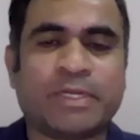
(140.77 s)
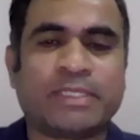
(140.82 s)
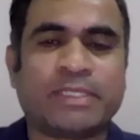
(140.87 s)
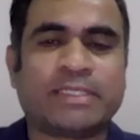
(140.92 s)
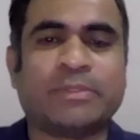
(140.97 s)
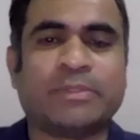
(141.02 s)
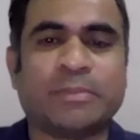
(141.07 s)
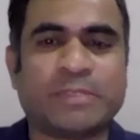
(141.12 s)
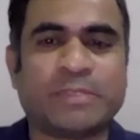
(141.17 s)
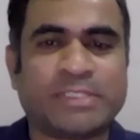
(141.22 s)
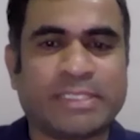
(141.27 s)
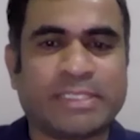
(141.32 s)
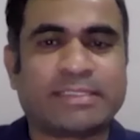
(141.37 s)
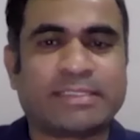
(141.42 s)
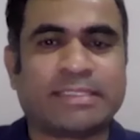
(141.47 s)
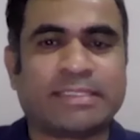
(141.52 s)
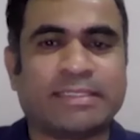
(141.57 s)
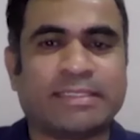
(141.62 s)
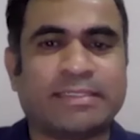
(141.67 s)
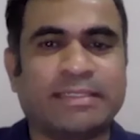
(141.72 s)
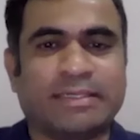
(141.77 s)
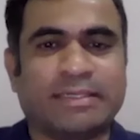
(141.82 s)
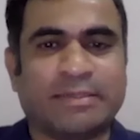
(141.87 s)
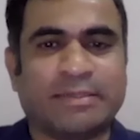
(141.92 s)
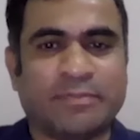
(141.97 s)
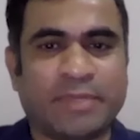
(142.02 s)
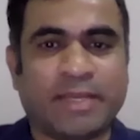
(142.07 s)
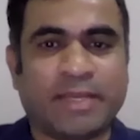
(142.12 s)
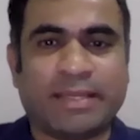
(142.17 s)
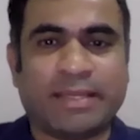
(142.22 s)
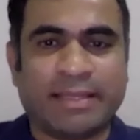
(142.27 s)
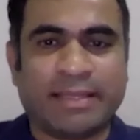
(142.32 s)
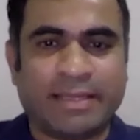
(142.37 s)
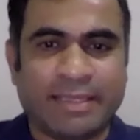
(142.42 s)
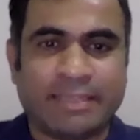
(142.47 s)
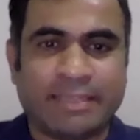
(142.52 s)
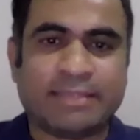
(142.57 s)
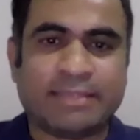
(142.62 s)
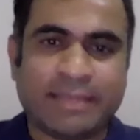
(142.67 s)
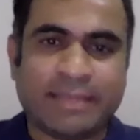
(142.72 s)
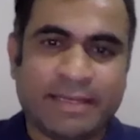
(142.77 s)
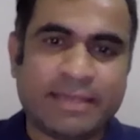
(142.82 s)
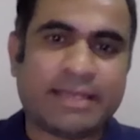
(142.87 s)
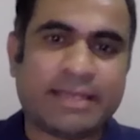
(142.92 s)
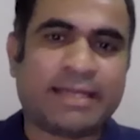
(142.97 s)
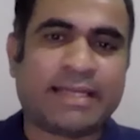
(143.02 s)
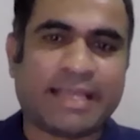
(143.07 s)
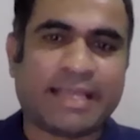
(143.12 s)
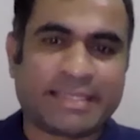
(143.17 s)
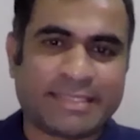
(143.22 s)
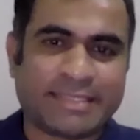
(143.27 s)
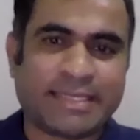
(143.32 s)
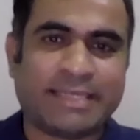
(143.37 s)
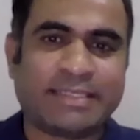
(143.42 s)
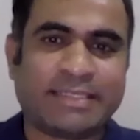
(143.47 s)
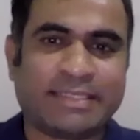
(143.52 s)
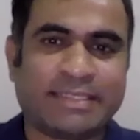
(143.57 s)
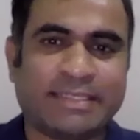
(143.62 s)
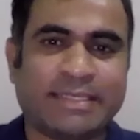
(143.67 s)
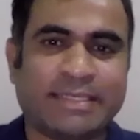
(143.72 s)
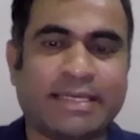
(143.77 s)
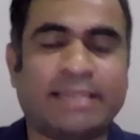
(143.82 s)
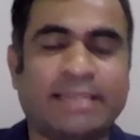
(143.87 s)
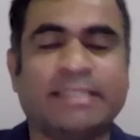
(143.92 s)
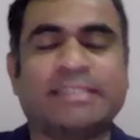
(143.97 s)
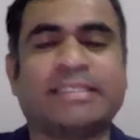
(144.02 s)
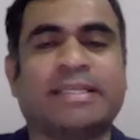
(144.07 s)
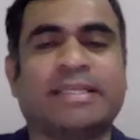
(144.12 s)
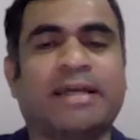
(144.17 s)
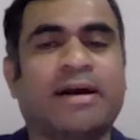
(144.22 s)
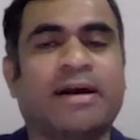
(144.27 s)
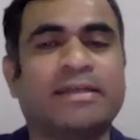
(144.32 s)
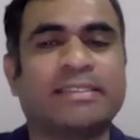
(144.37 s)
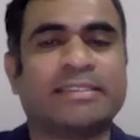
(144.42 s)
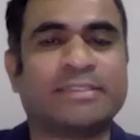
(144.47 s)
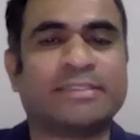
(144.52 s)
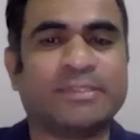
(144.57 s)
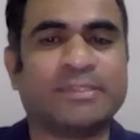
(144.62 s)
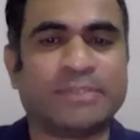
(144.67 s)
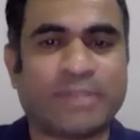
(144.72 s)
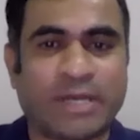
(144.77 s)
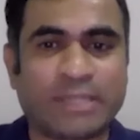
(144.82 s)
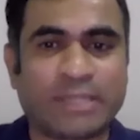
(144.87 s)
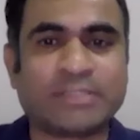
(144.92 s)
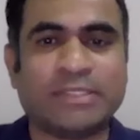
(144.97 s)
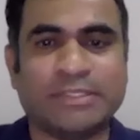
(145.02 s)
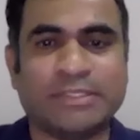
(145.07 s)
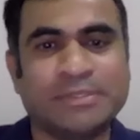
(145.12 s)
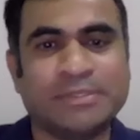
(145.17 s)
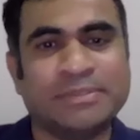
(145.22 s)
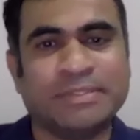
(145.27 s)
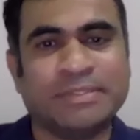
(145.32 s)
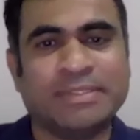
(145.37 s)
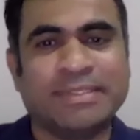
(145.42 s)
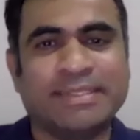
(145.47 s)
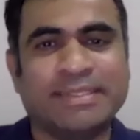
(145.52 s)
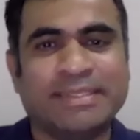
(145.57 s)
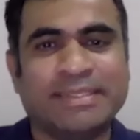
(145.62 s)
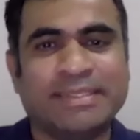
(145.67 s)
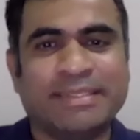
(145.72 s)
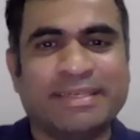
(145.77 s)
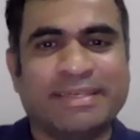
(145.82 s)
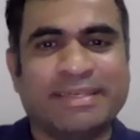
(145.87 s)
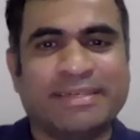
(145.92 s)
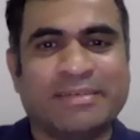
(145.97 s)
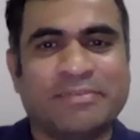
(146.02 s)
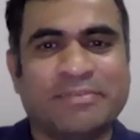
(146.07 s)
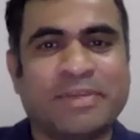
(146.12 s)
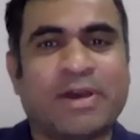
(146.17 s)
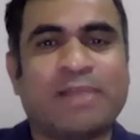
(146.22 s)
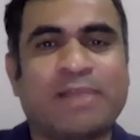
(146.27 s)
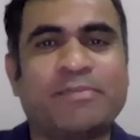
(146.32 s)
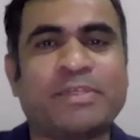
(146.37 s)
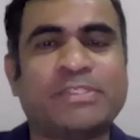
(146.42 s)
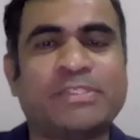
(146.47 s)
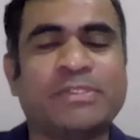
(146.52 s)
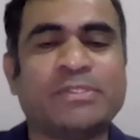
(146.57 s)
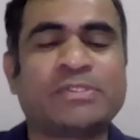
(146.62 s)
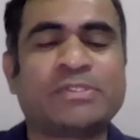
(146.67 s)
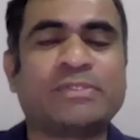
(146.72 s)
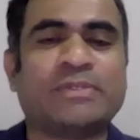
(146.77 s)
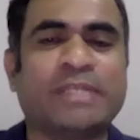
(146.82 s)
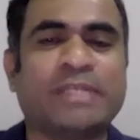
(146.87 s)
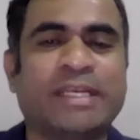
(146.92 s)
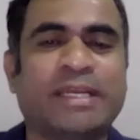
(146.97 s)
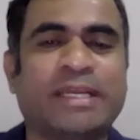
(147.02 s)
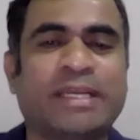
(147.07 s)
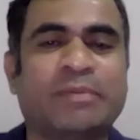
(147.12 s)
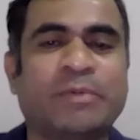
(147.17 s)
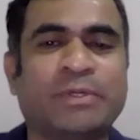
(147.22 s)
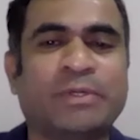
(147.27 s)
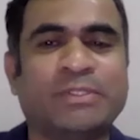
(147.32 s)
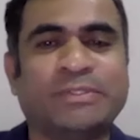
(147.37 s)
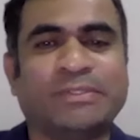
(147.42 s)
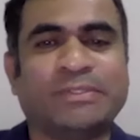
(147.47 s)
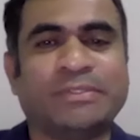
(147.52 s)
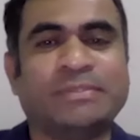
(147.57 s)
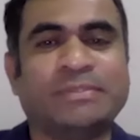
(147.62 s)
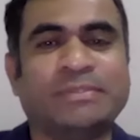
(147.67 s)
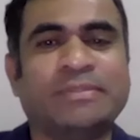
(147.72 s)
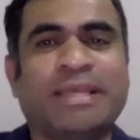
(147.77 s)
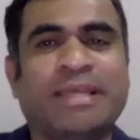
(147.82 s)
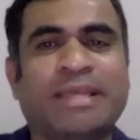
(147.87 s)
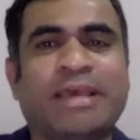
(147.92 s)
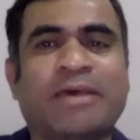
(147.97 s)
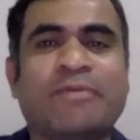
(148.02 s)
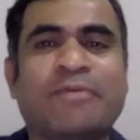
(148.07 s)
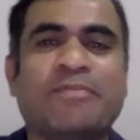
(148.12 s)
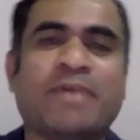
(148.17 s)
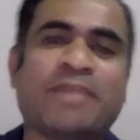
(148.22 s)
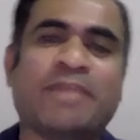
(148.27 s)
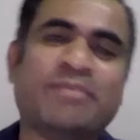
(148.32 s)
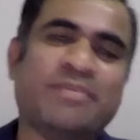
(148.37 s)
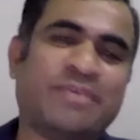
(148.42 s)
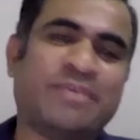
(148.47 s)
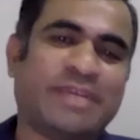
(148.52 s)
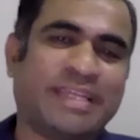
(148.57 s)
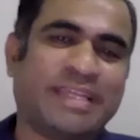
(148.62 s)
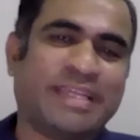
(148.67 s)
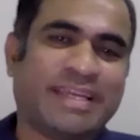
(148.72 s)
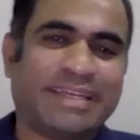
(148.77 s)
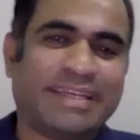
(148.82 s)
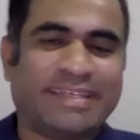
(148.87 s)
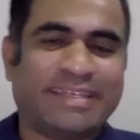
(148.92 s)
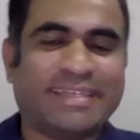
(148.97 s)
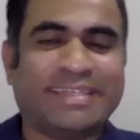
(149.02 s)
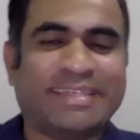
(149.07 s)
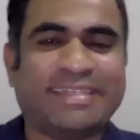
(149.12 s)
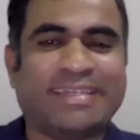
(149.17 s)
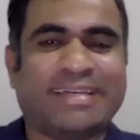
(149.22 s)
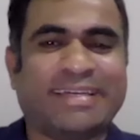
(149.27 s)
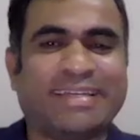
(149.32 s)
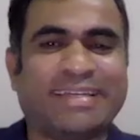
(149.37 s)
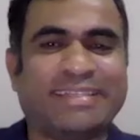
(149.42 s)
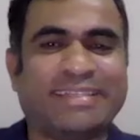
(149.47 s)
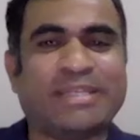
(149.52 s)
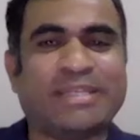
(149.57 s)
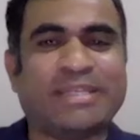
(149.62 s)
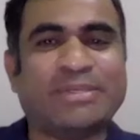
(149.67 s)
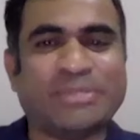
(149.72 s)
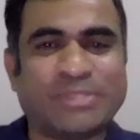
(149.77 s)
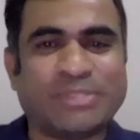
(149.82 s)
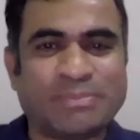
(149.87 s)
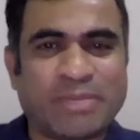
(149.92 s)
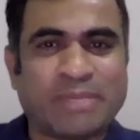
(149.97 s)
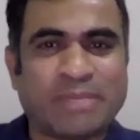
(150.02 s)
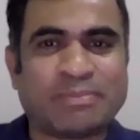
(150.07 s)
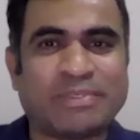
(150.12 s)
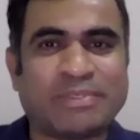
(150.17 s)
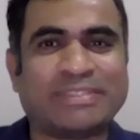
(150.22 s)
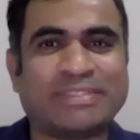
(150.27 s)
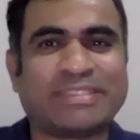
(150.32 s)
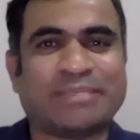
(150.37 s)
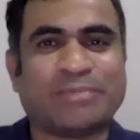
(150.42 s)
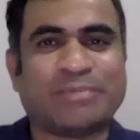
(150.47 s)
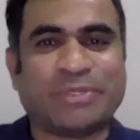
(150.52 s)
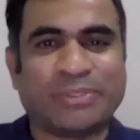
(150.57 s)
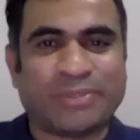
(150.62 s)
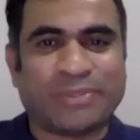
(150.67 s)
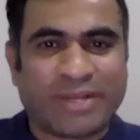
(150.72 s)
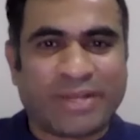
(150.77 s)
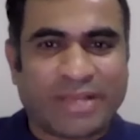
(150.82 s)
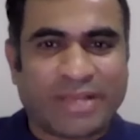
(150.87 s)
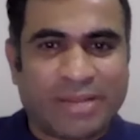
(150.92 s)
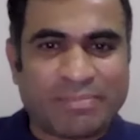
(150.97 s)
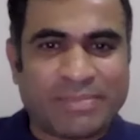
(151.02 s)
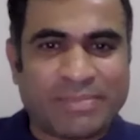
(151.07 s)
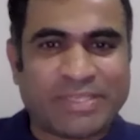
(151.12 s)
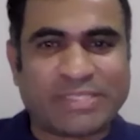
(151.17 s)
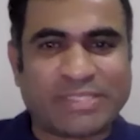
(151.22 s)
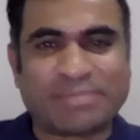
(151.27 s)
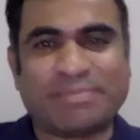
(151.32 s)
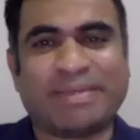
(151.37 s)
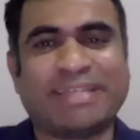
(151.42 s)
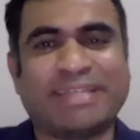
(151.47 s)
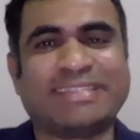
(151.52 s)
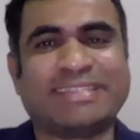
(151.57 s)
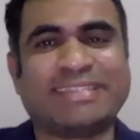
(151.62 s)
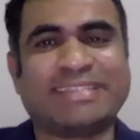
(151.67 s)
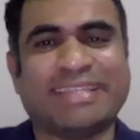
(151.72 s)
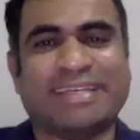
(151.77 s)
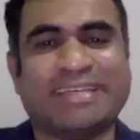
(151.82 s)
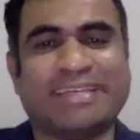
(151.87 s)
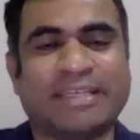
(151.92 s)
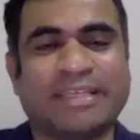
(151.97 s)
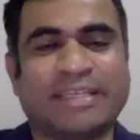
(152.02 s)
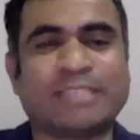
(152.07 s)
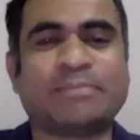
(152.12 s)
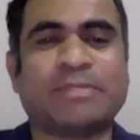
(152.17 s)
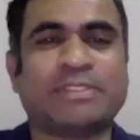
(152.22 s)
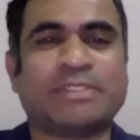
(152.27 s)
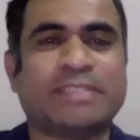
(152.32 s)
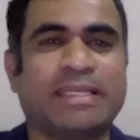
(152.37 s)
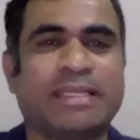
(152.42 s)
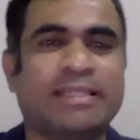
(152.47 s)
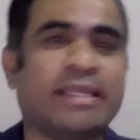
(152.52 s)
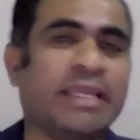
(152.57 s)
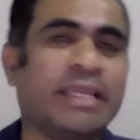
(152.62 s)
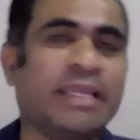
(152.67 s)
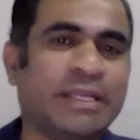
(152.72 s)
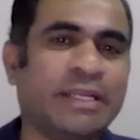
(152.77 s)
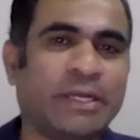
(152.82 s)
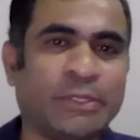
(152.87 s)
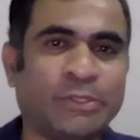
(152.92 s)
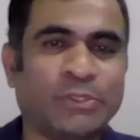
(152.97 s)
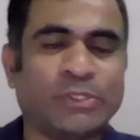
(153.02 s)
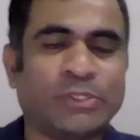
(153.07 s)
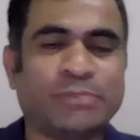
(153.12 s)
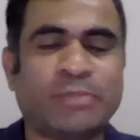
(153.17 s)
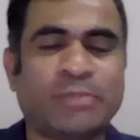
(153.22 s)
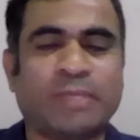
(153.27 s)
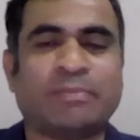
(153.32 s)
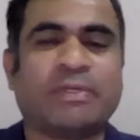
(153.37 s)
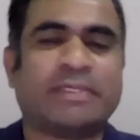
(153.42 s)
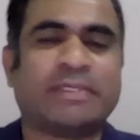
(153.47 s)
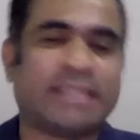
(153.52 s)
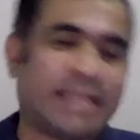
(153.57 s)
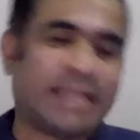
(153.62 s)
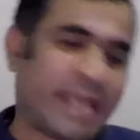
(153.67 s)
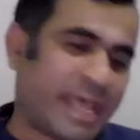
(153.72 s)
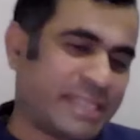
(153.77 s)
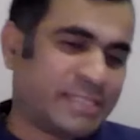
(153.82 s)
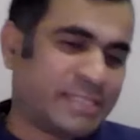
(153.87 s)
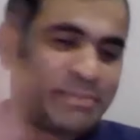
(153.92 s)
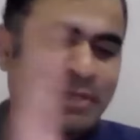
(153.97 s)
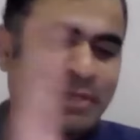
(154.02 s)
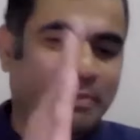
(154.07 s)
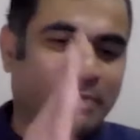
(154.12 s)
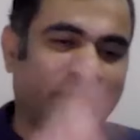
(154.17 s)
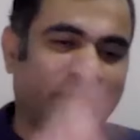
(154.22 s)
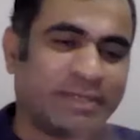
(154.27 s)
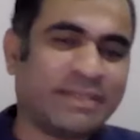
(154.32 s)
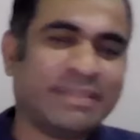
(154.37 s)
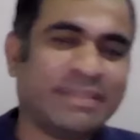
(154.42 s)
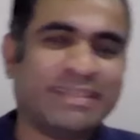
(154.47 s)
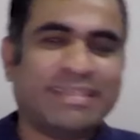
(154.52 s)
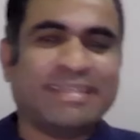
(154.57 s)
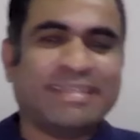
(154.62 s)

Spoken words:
morning, Gopichand sir. We are really thrilled and excited, and it's an honor to talk to you. We always used to read about you when we were young in India in the newspapers about your accomplishments, especially the Enadu newspaper, the last paper,